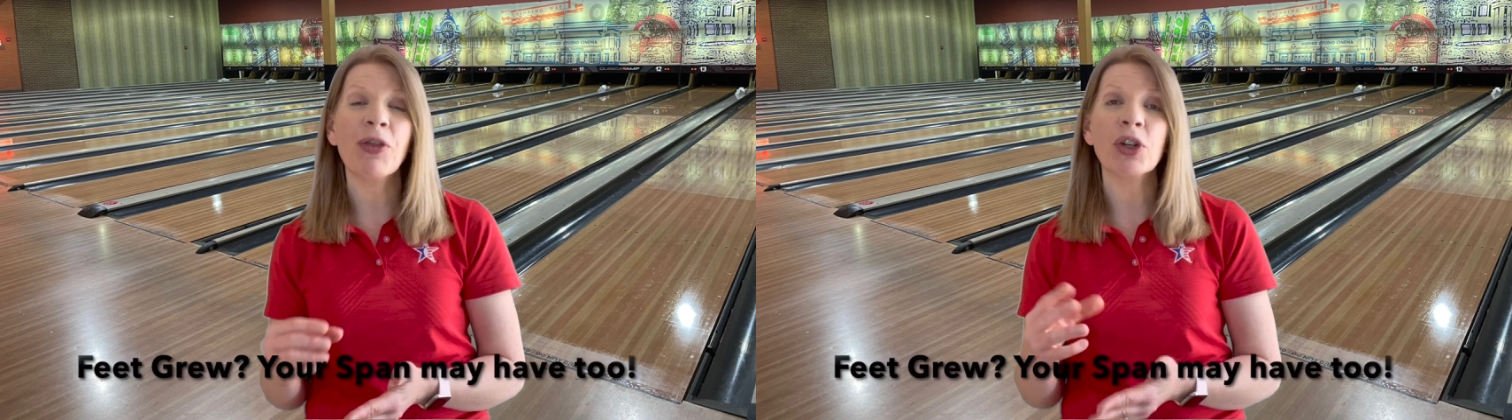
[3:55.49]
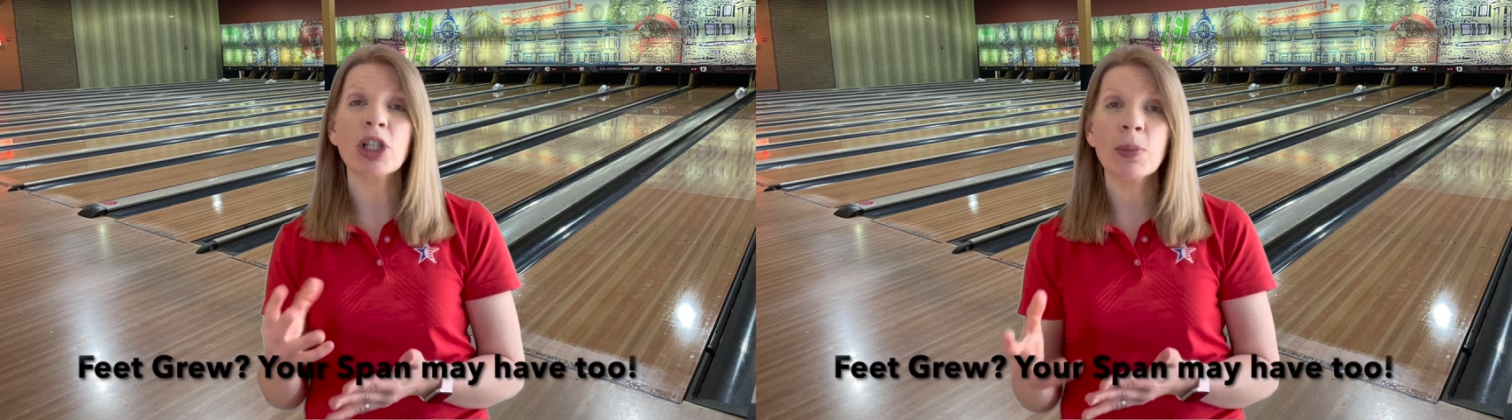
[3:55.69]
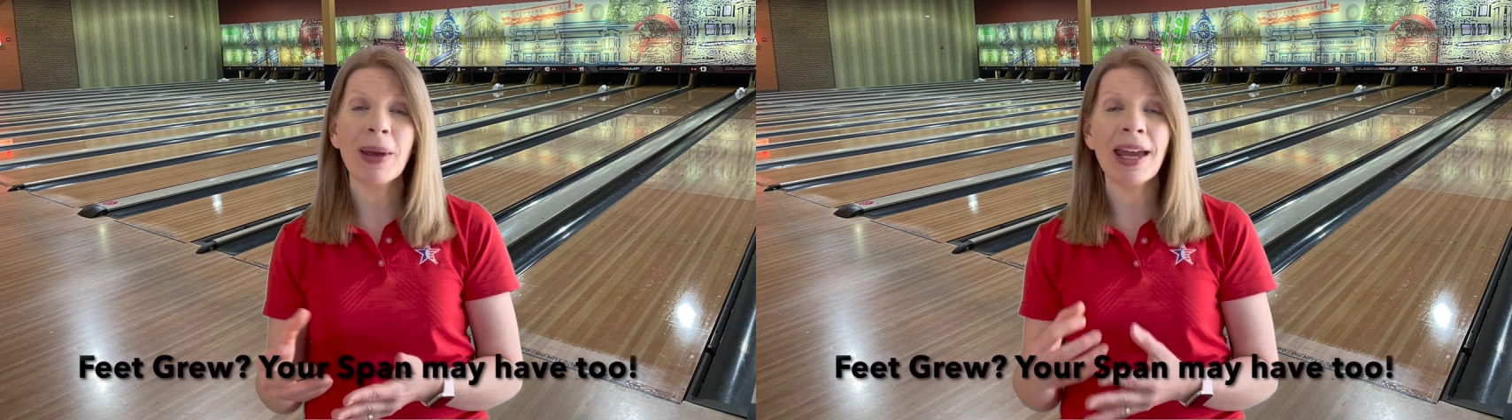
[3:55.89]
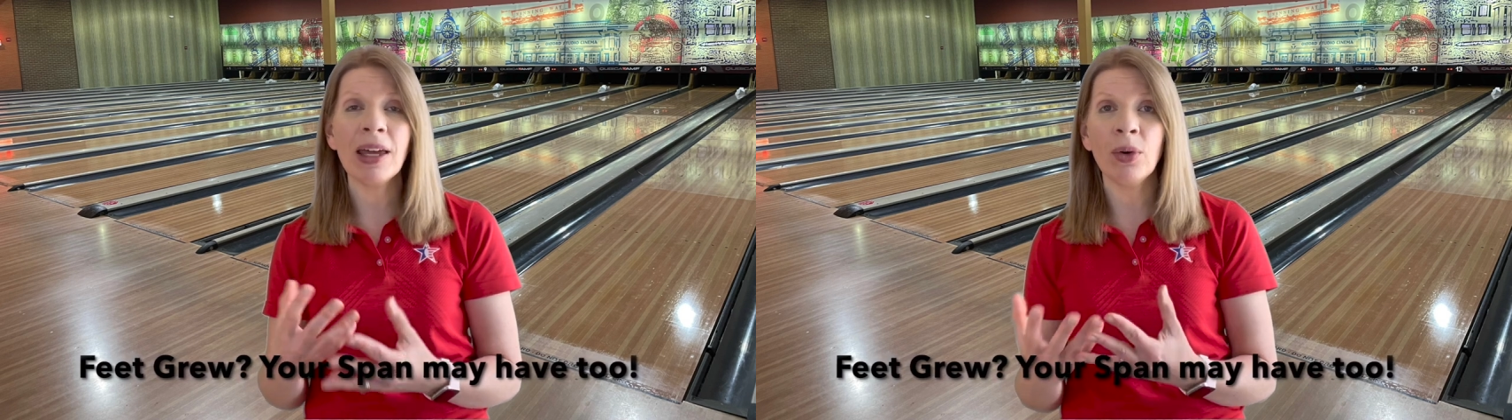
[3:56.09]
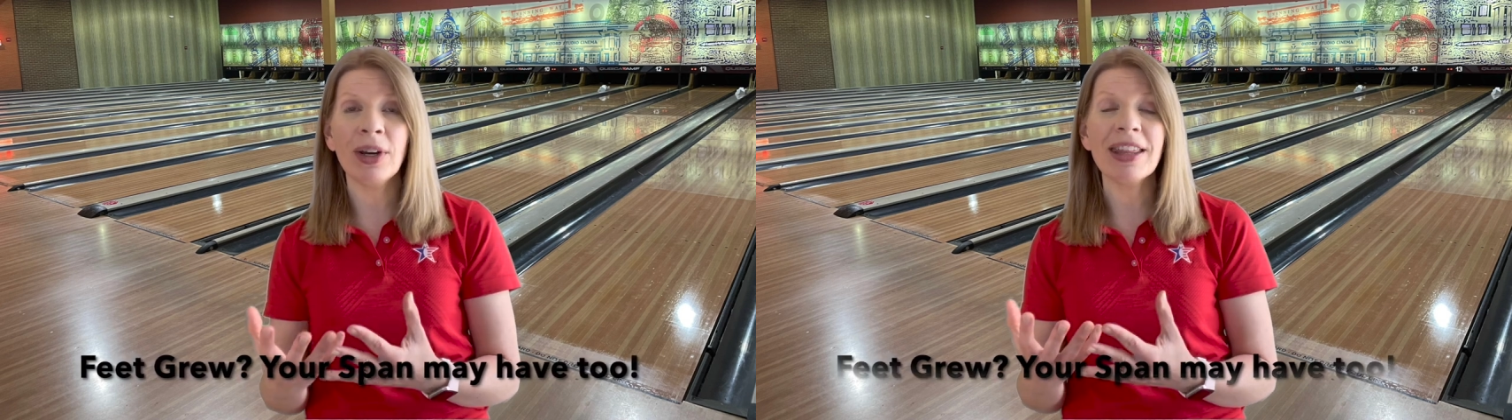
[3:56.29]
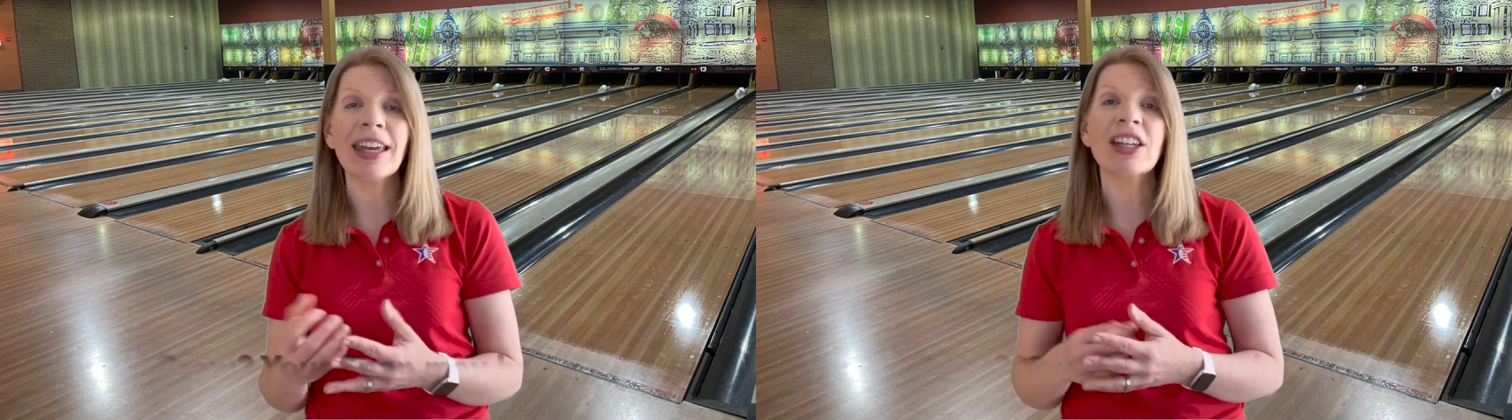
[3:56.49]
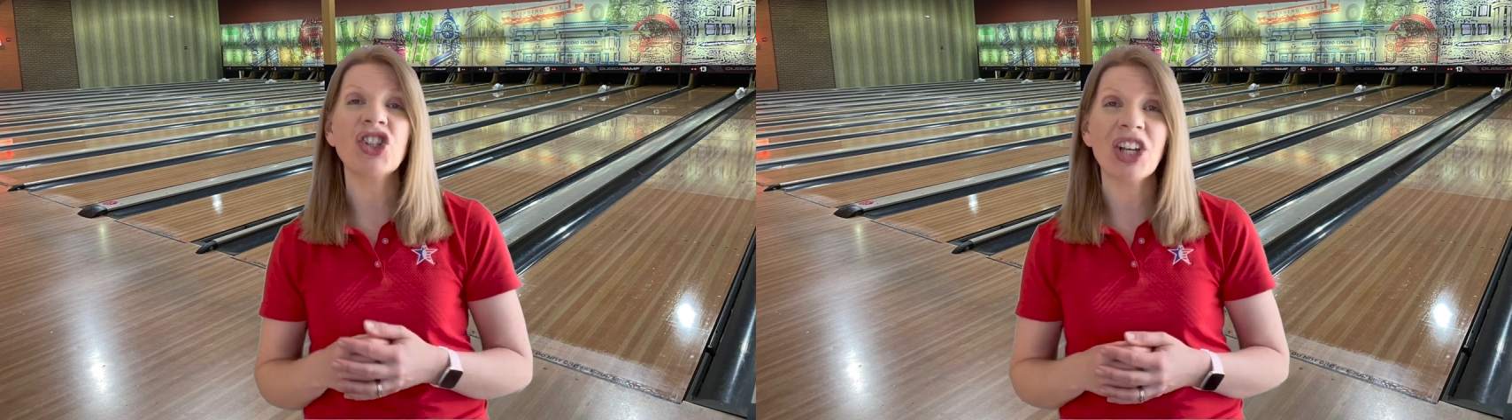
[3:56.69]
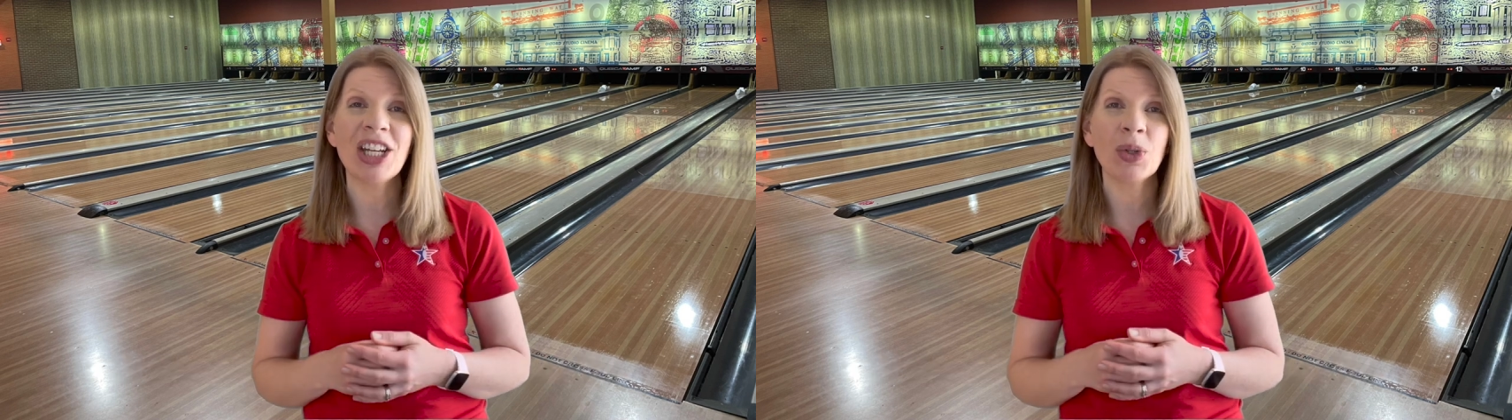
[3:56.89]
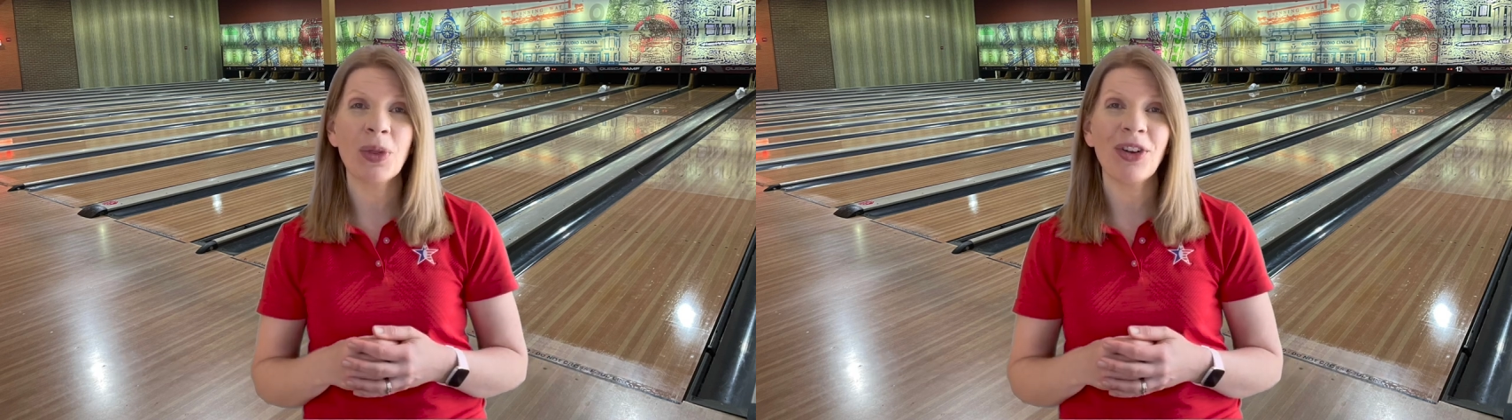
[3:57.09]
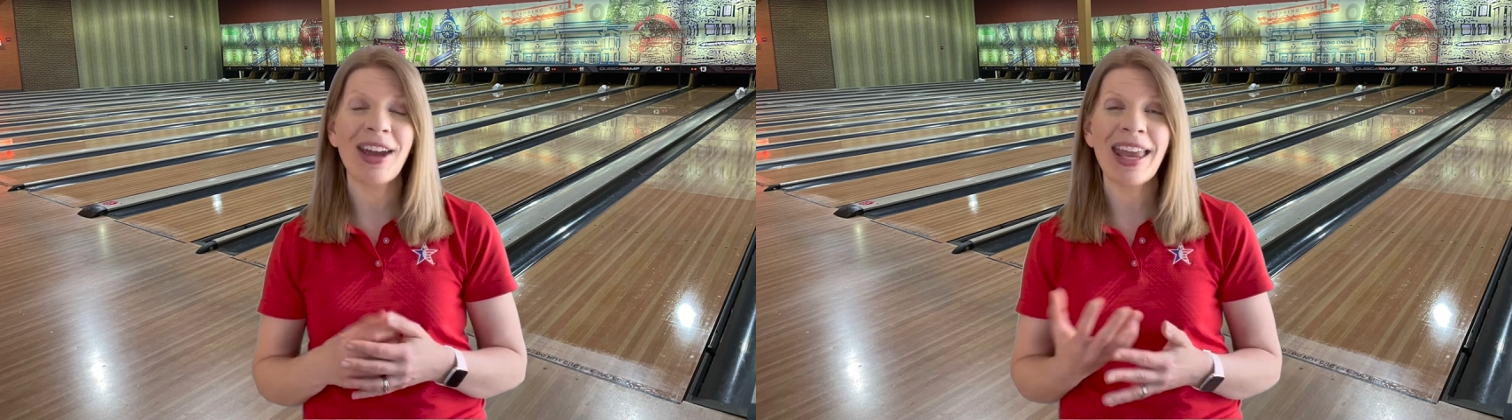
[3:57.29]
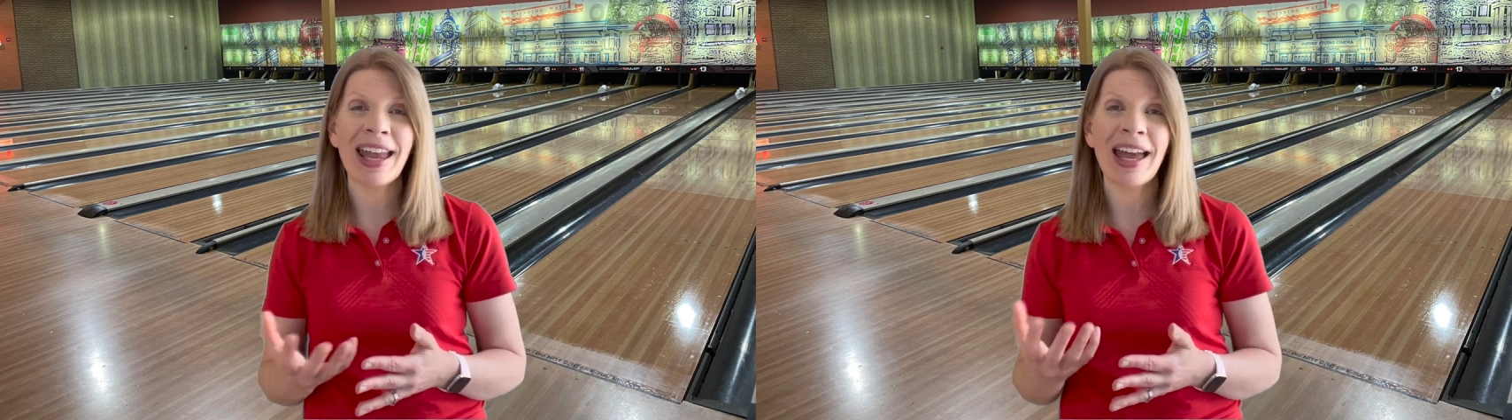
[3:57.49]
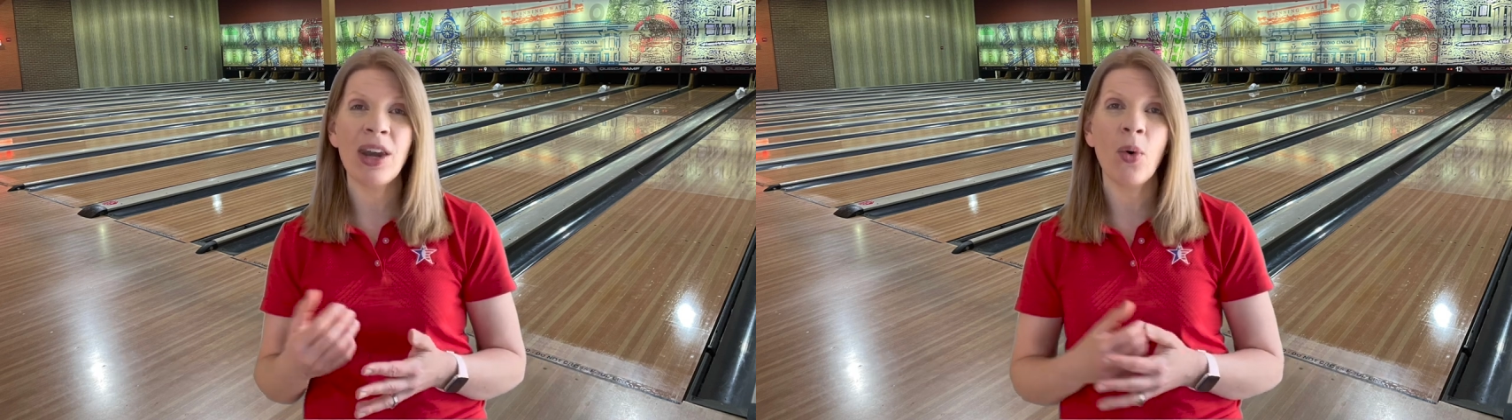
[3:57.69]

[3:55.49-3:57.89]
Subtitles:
their span or anything has changed with their hand